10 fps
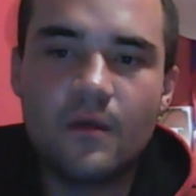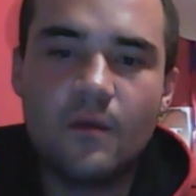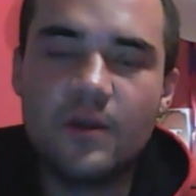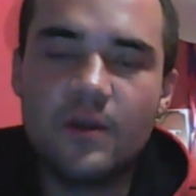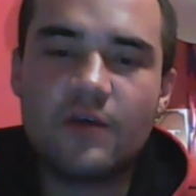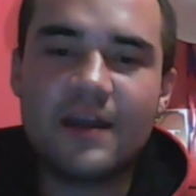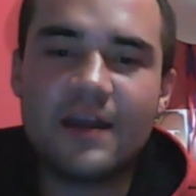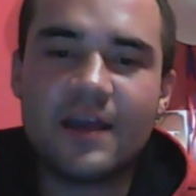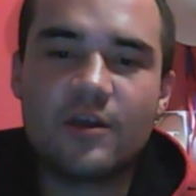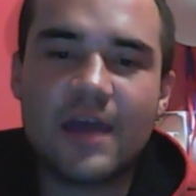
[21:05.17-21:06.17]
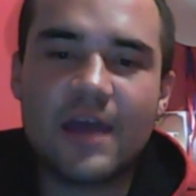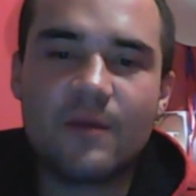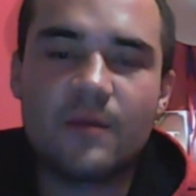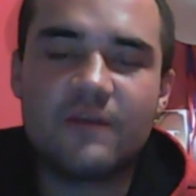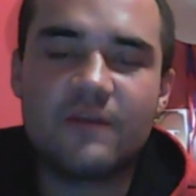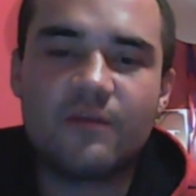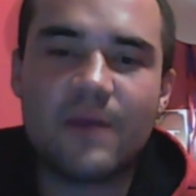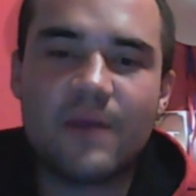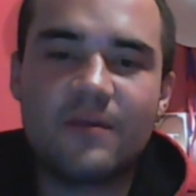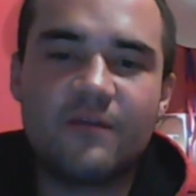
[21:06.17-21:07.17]
When you write down your name on a piece
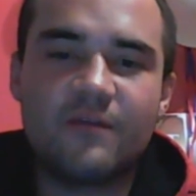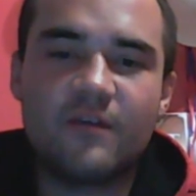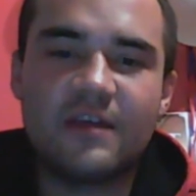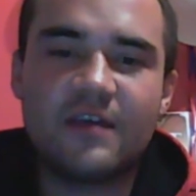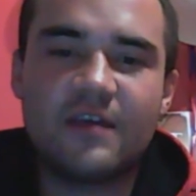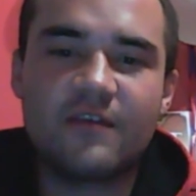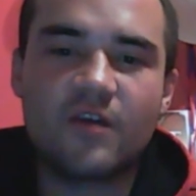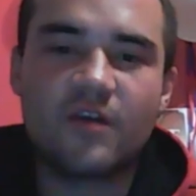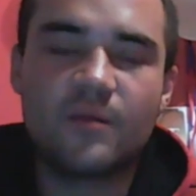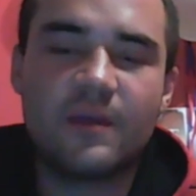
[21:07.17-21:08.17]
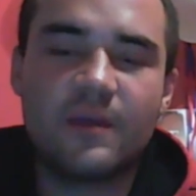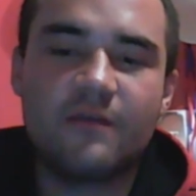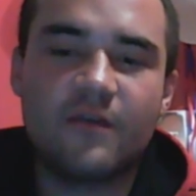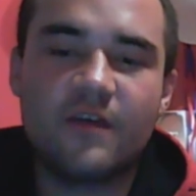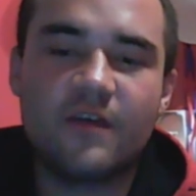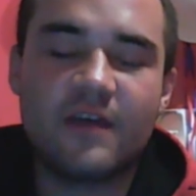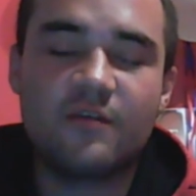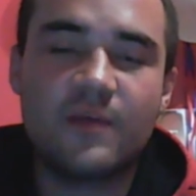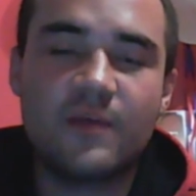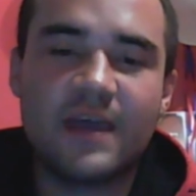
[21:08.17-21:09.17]
of paper, the first letter has
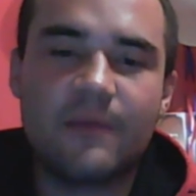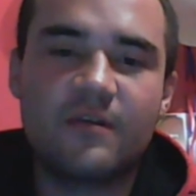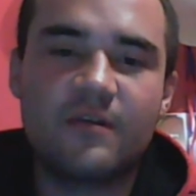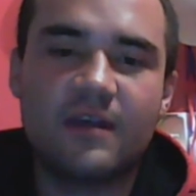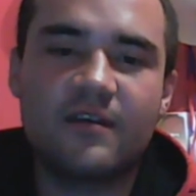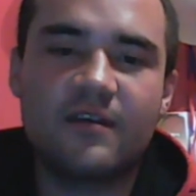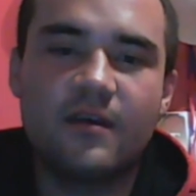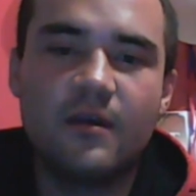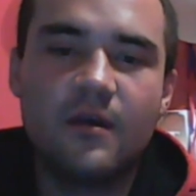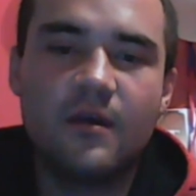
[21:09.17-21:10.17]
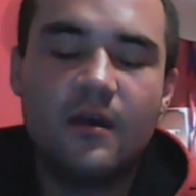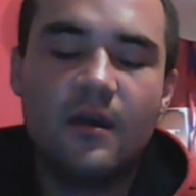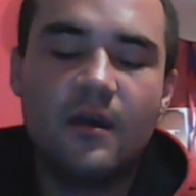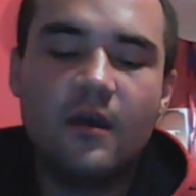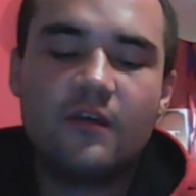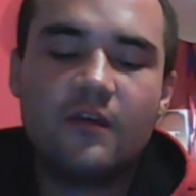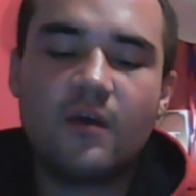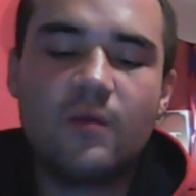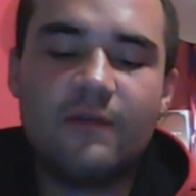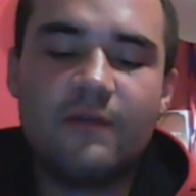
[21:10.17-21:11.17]
to be a capital letter.
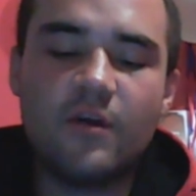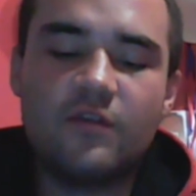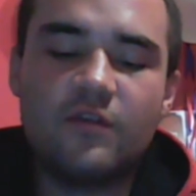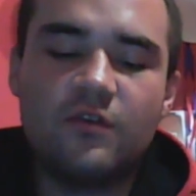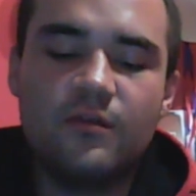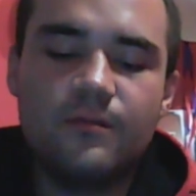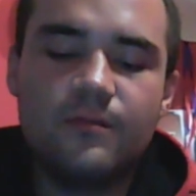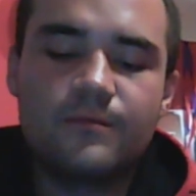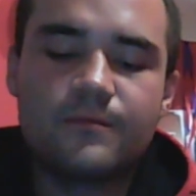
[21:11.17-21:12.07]
So we've got to,